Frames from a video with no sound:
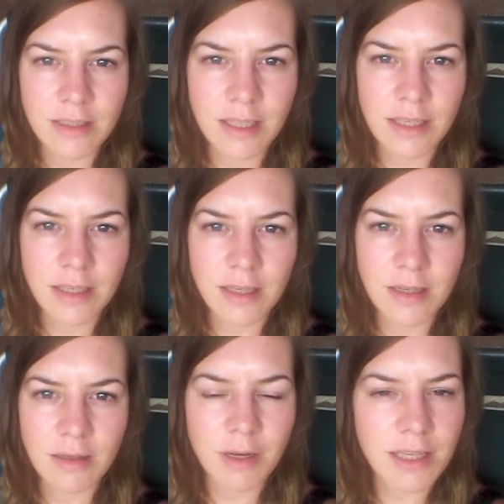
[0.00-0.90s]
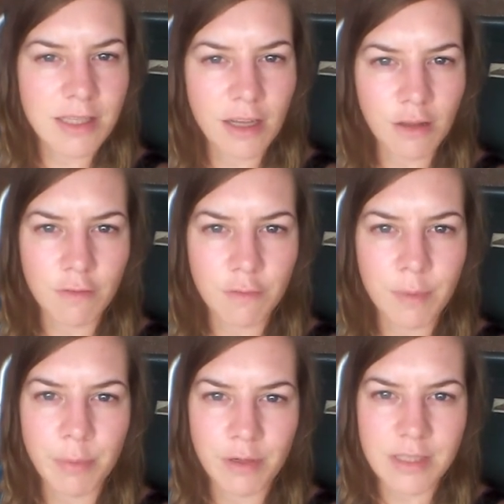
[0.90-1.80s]
taken myself,
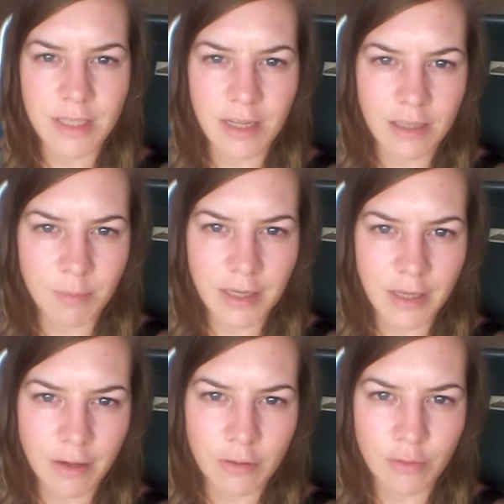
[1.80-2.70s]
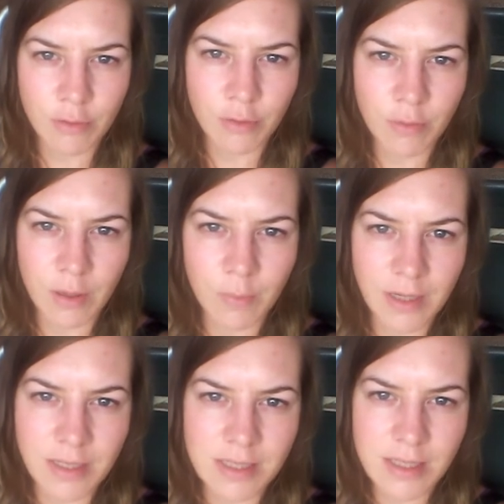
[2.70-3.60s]
my personality, my character, and who I
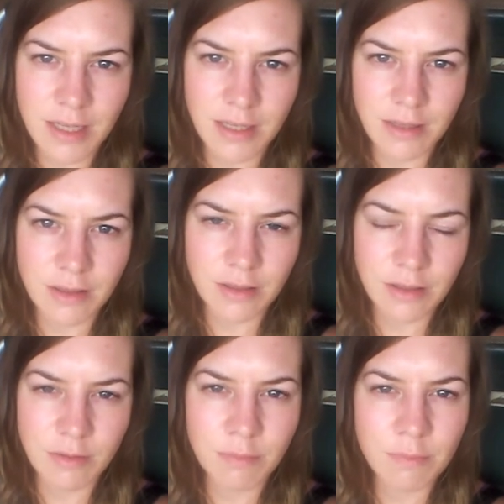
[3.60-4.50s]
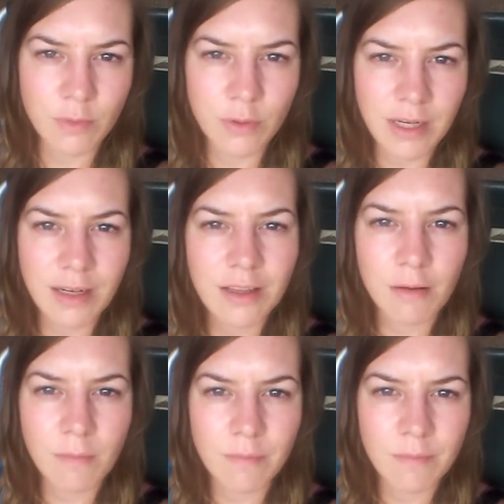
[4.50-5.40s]
was, and created a
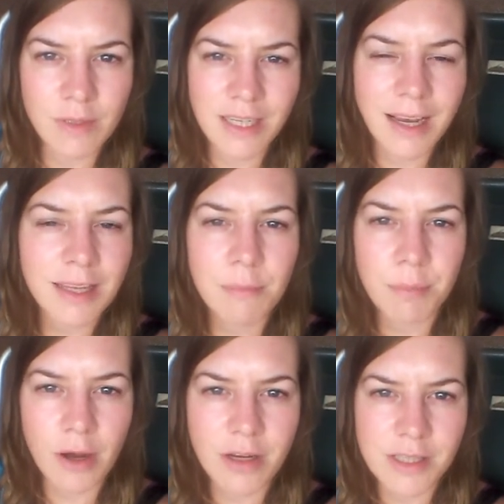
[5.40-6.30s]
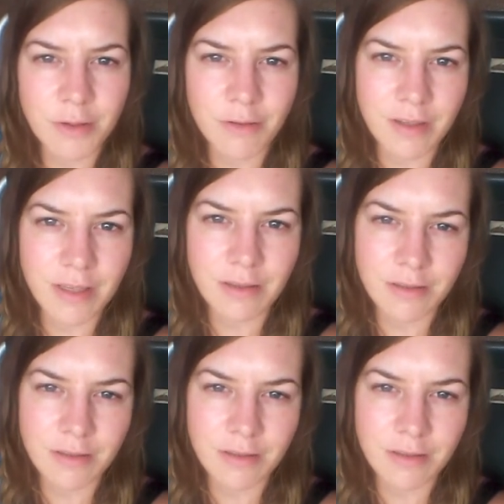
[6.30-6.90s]
little tiny box out of it.